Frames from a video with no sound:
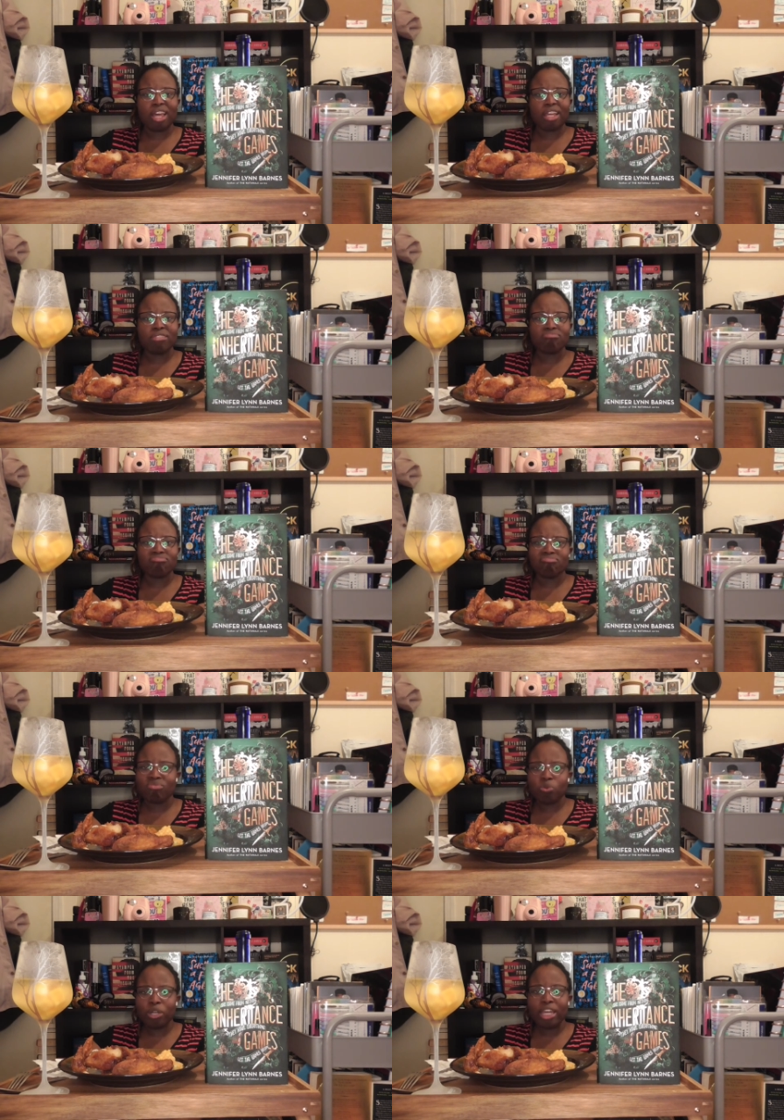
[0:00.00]
like
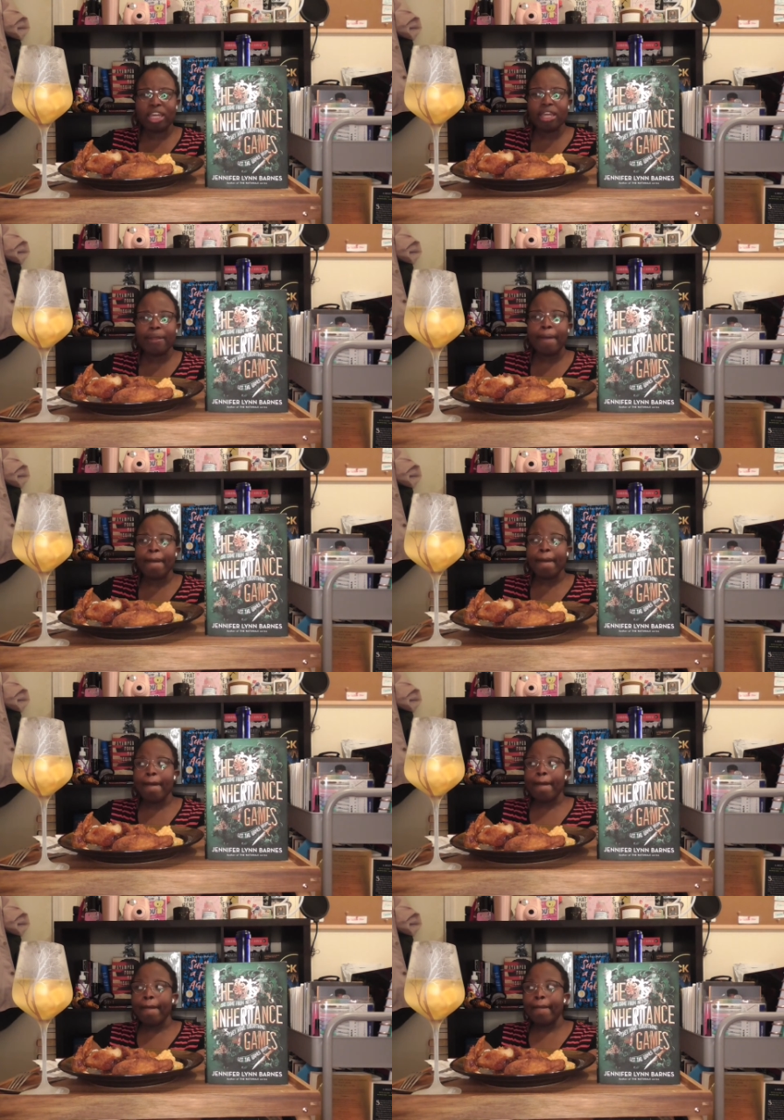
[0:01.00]
way
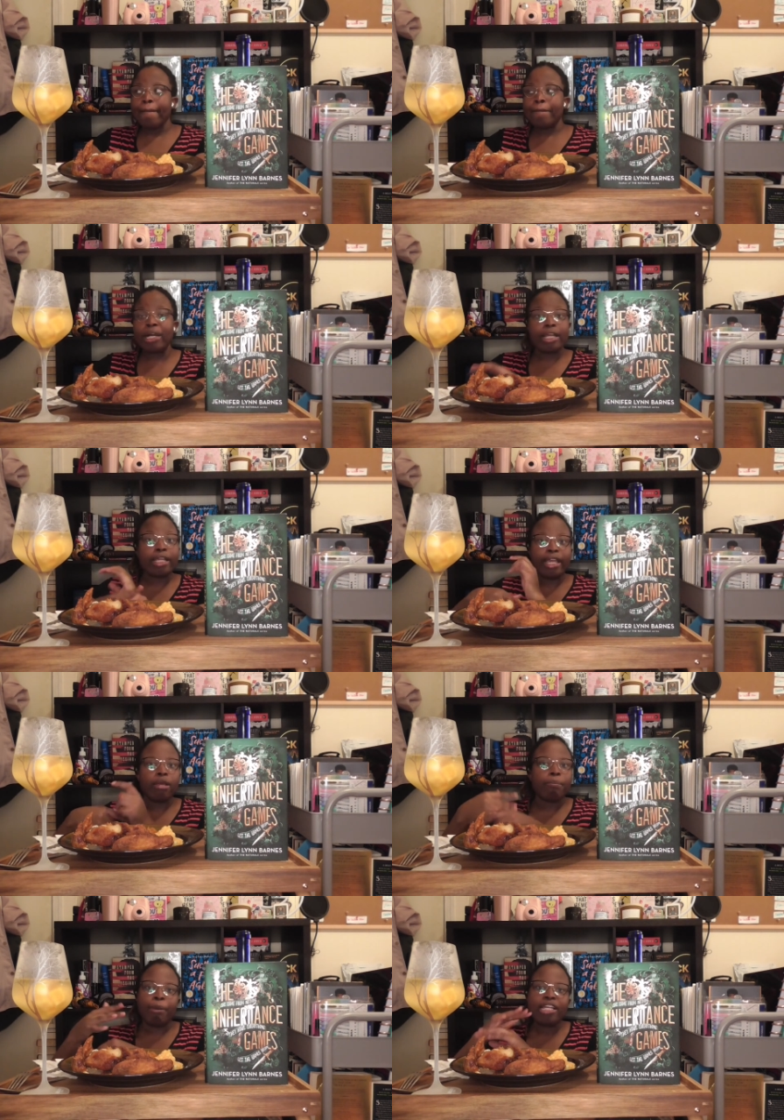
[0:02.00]
but
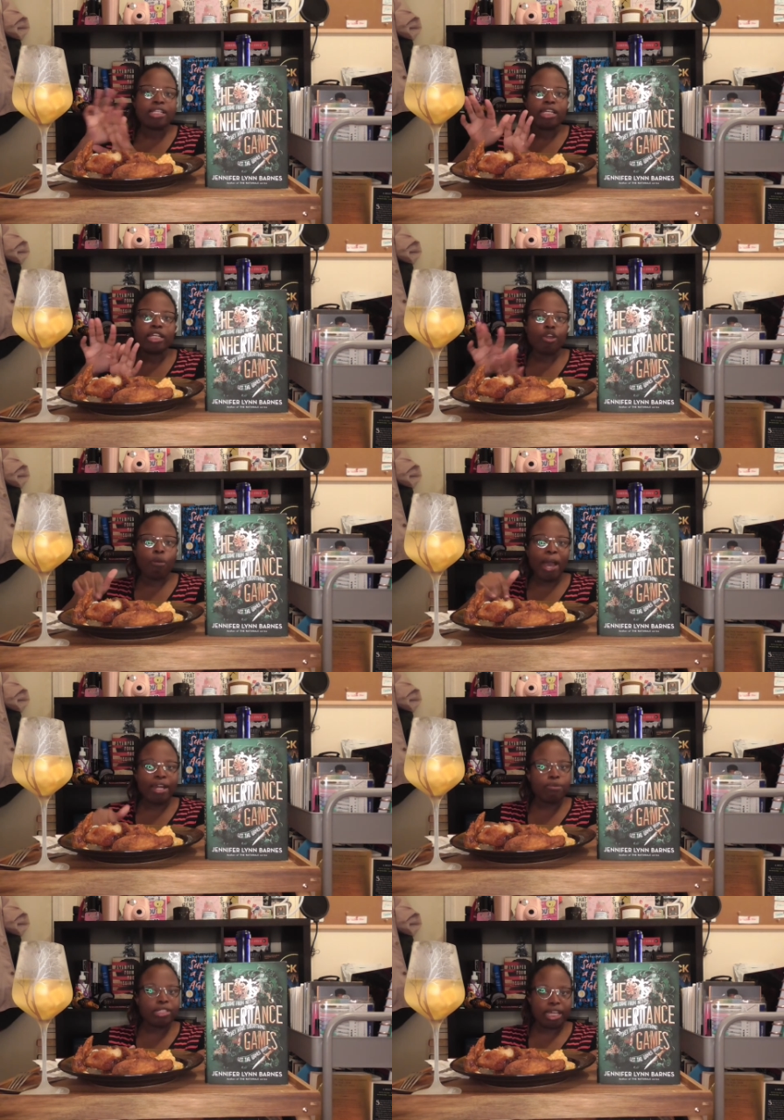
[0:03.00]
yeah, basically
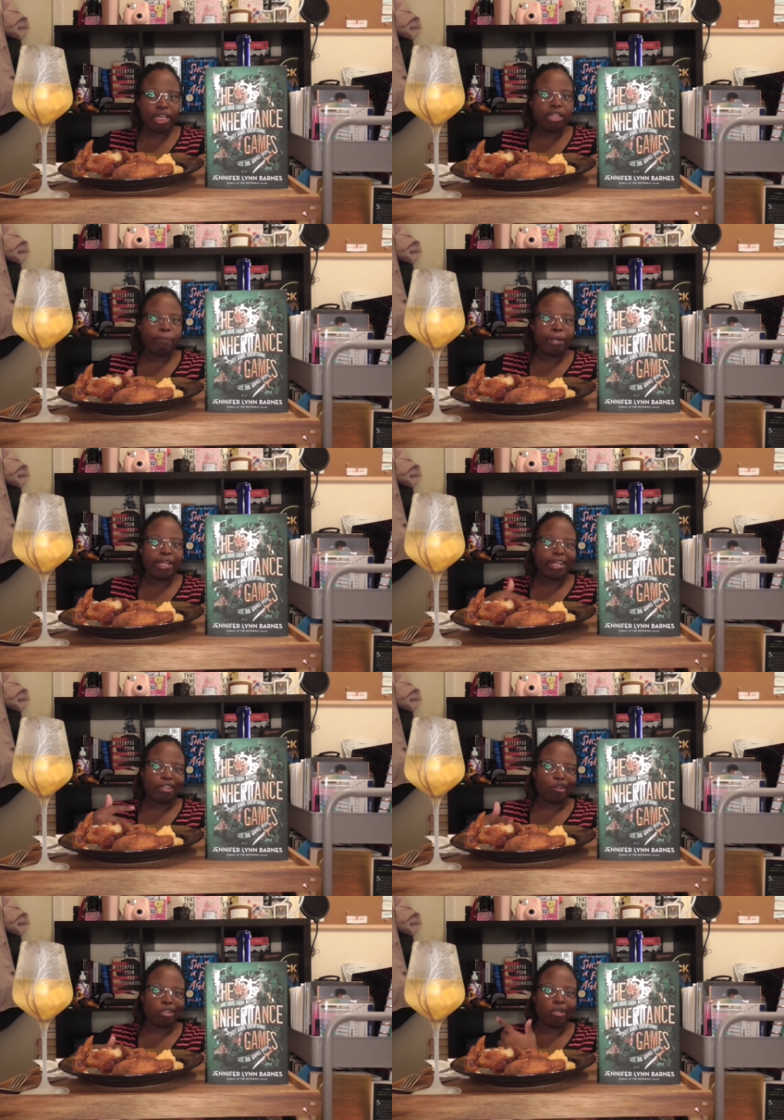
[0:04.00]
nobody was getting the money they
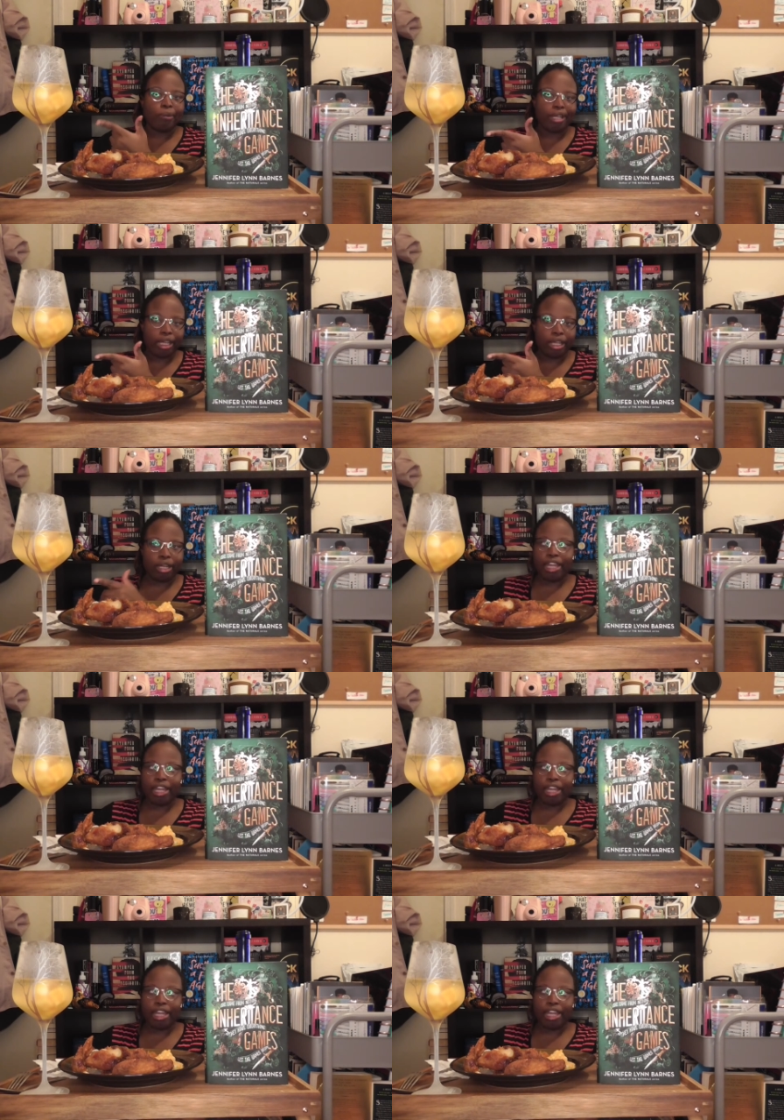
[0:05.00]
thought they were getting.